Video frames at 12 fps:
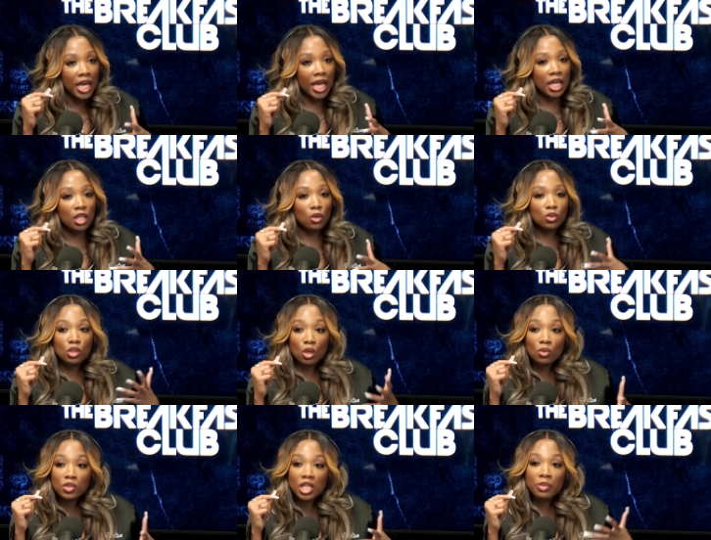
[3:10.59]
And in those
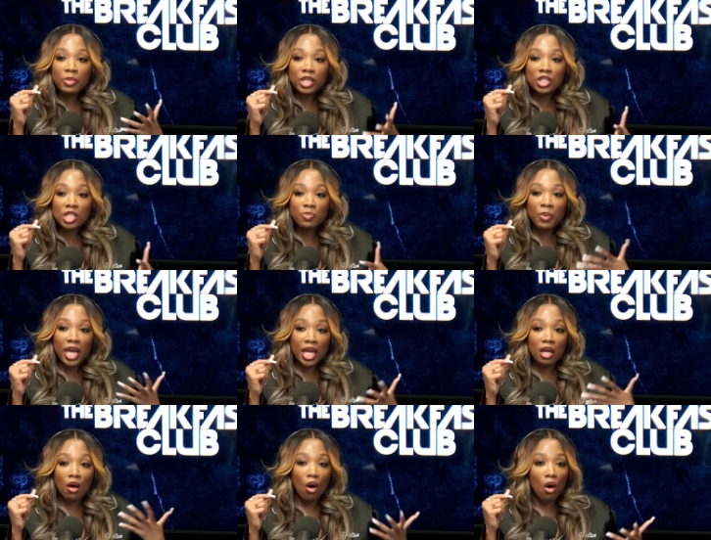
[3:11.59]
notes, he mentions
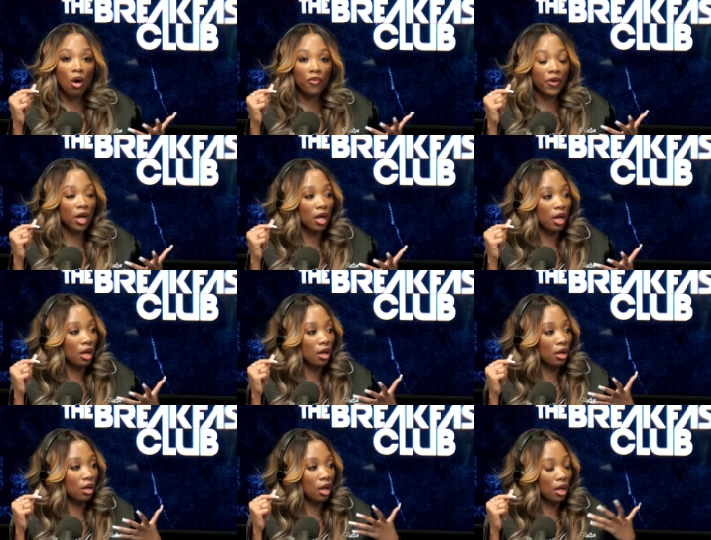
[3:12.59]
paying off,
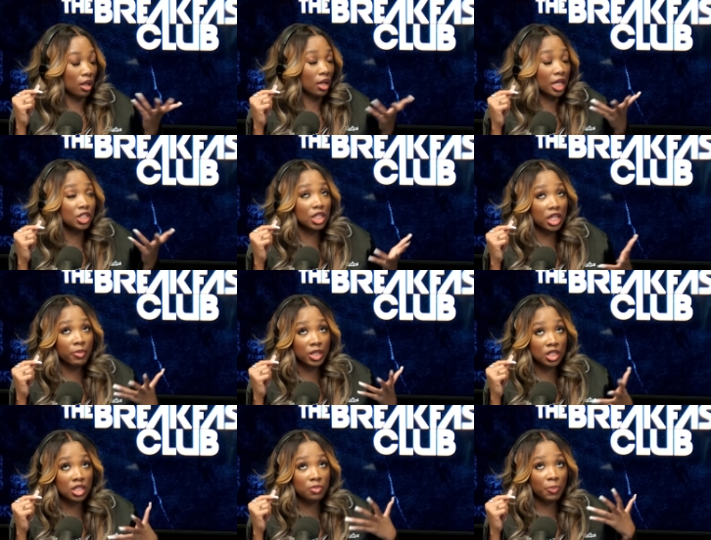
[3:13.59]
uh, uh allegedly it
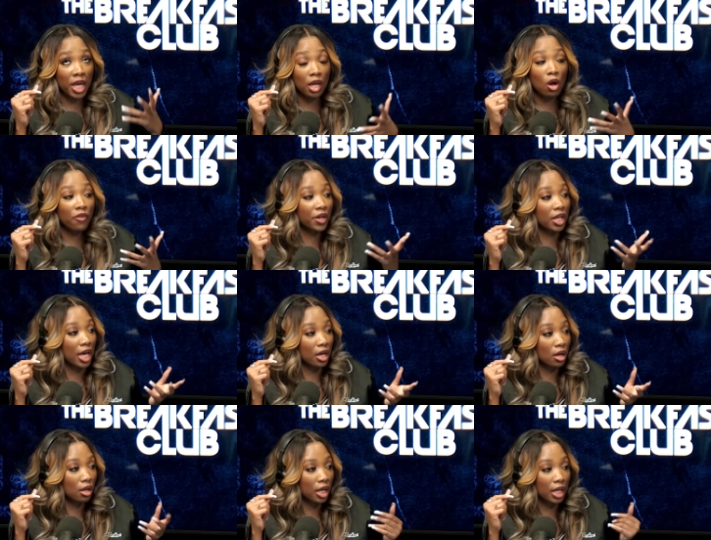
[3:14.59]
mentions paying off
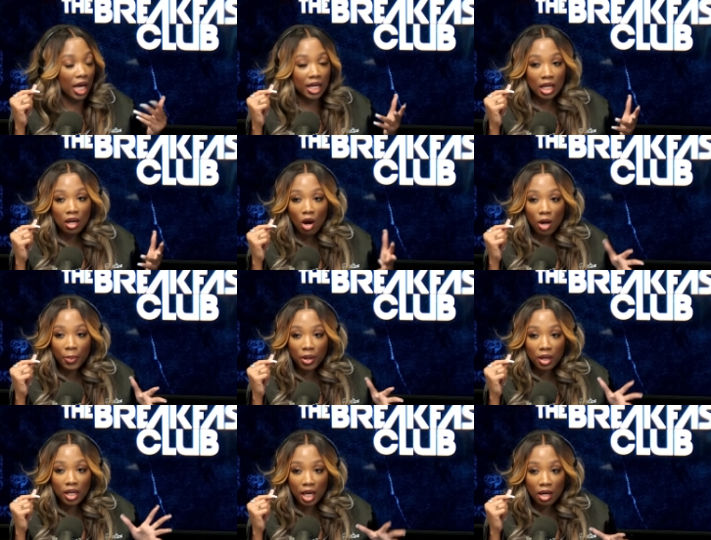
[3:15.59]
Kalenna, Kalani
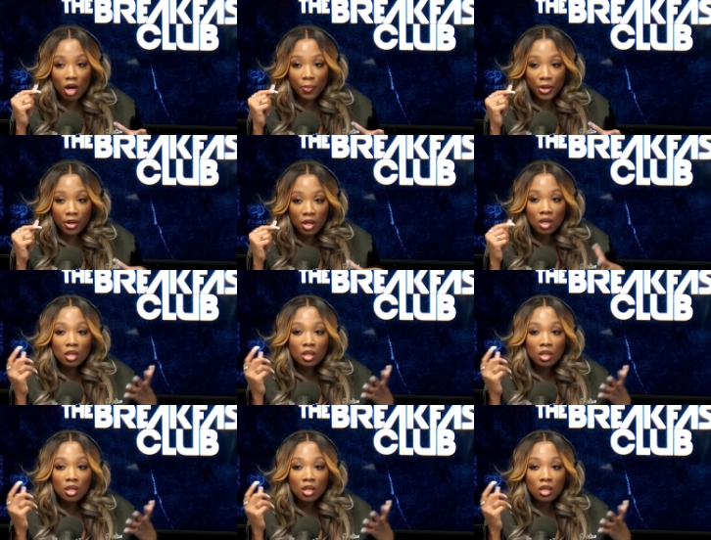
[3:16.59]
Harper, Kalenna Harper,